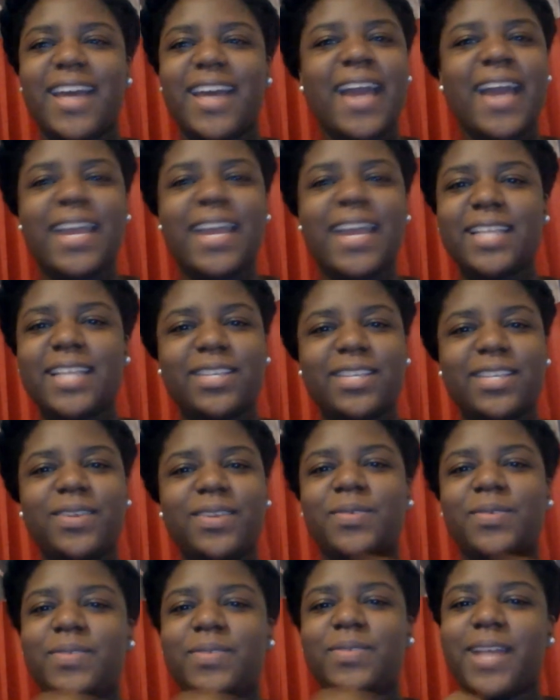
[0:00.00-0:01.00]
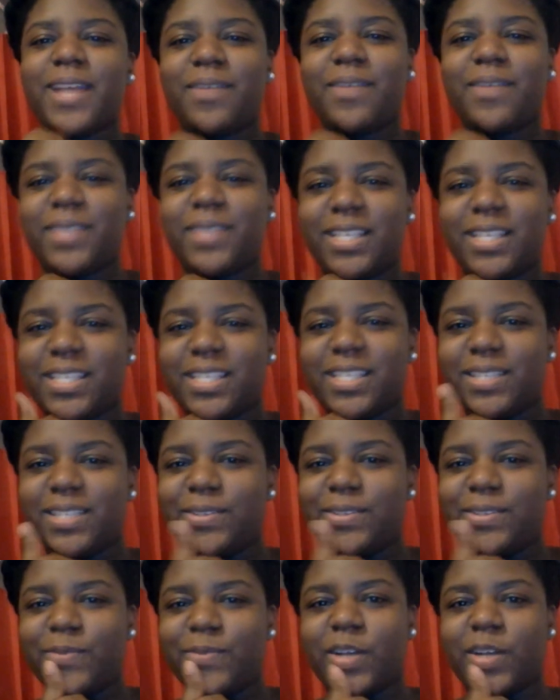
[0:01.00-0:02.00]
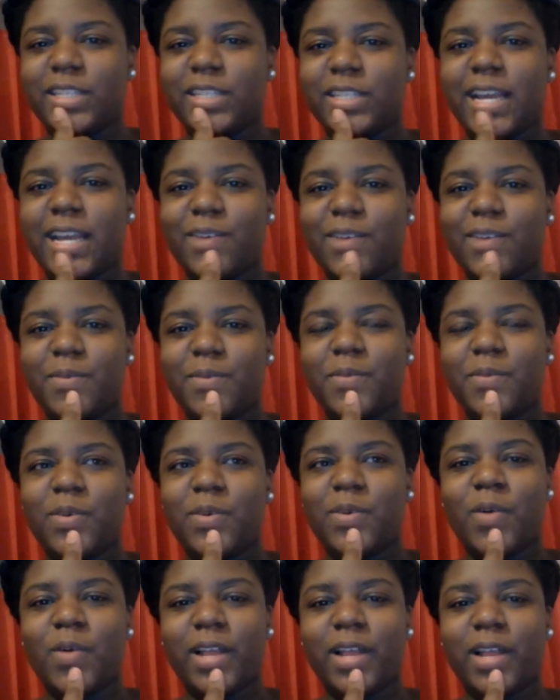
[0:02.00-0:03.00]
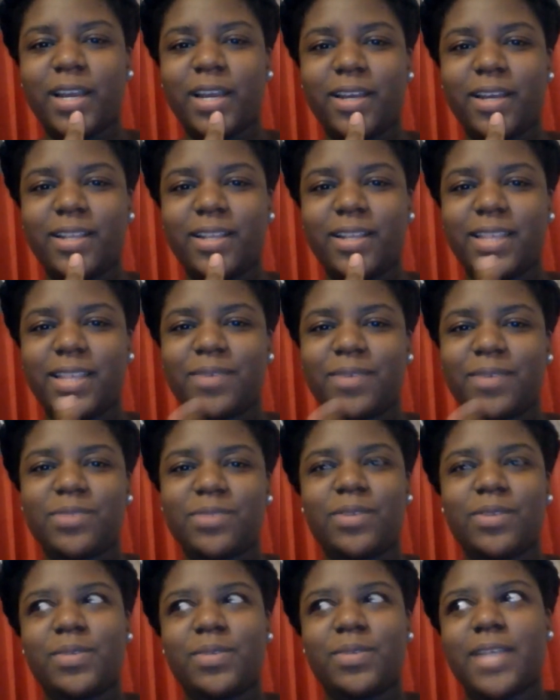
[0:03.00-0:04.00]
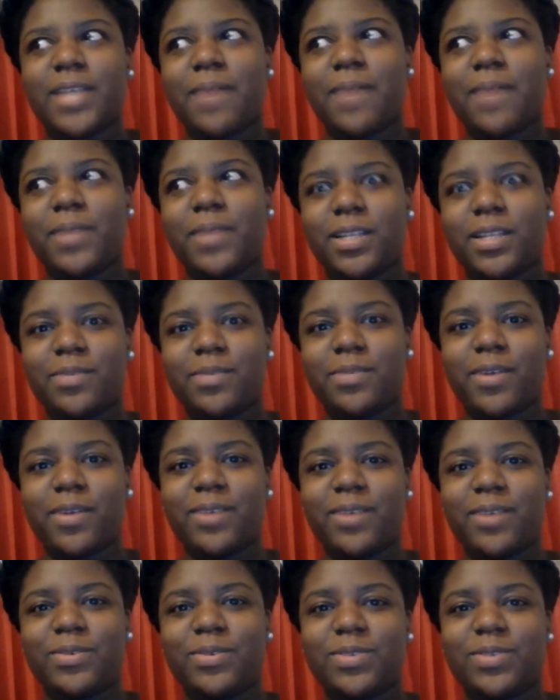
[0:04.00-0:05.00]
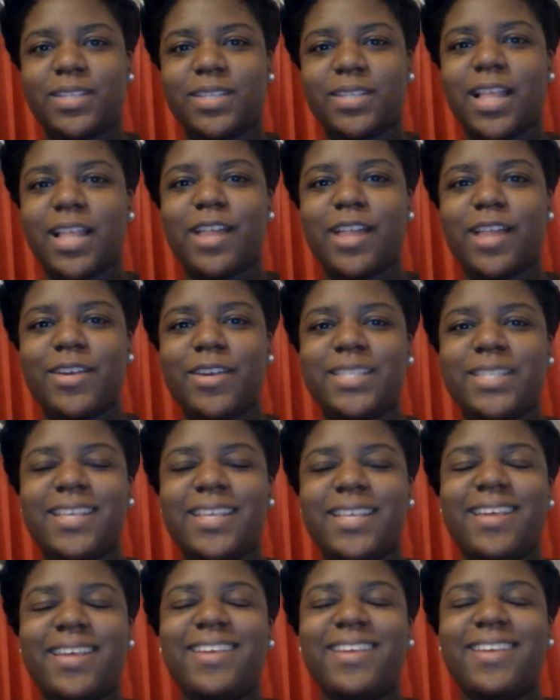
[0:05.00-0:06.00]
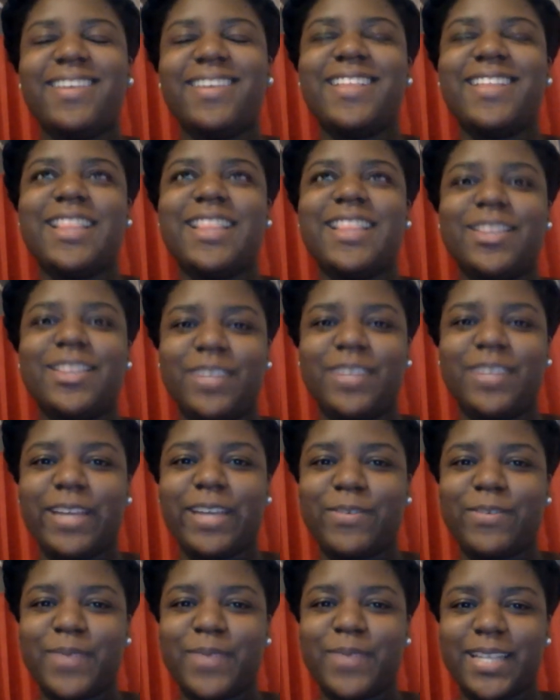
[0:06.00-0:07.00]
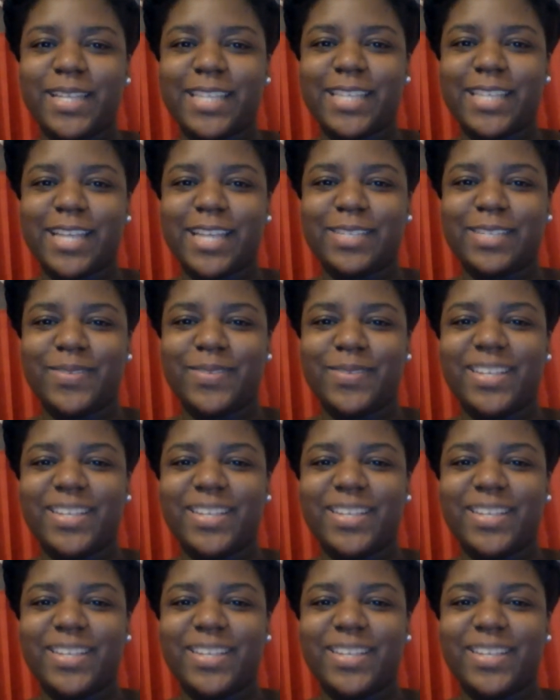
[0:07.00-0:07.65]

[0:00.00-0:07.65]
I can't tell you that with this Jumanji. I can remember, all I could think was funny was that penis part, which was hilarious. Literally have a penis tattoo.